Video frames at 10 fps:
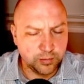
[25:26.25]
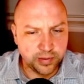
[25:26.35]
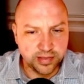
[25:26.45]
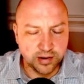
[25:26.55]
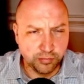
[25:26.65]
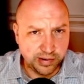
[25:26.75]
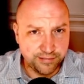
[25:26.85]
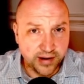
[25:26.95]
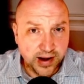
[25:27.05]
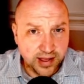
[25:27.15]

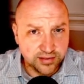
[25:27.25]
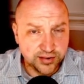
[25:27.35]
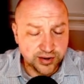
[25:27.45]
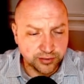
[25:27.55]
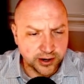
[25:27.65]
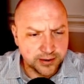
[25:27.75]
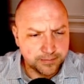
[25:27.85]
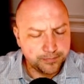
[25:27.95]
refinancing rate,